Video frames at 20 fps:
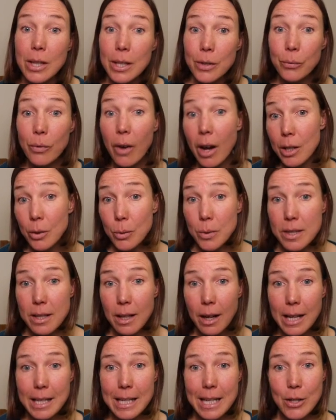this final
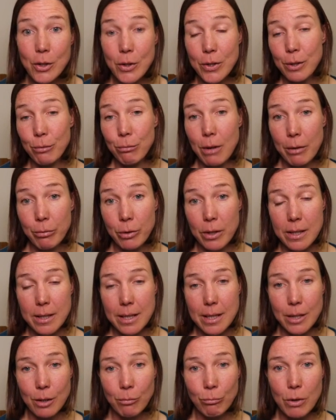slide is just the
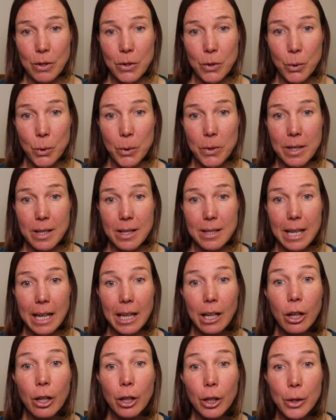references and resources,
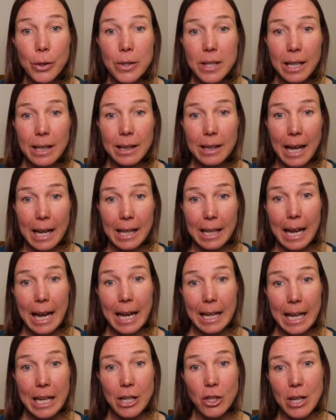including that
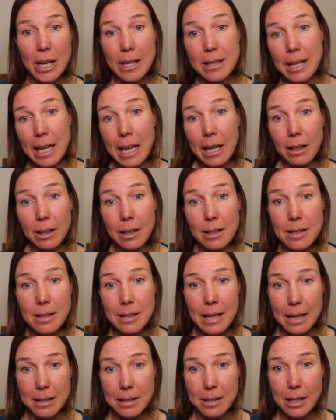NHS England
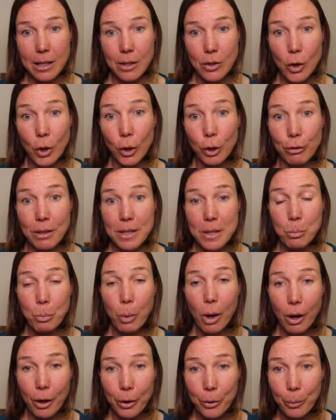statin intolerance
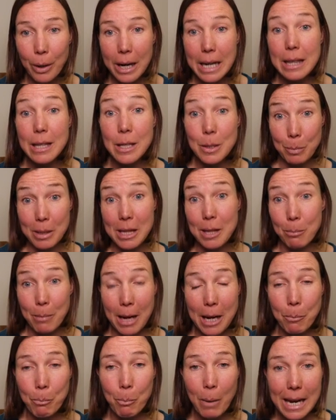pathway that's been the
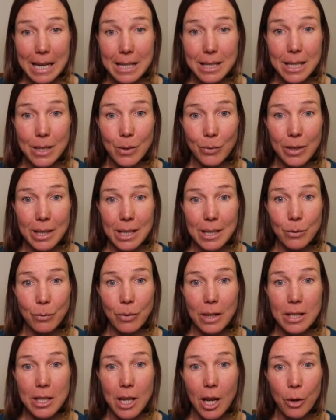main basis for this
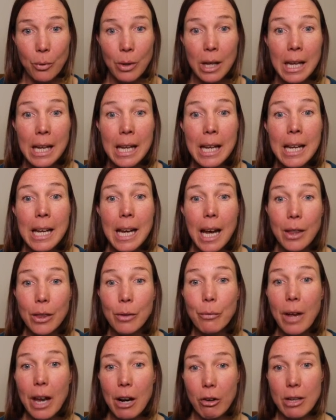video, and the
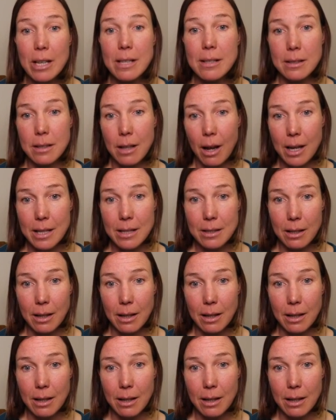various NICE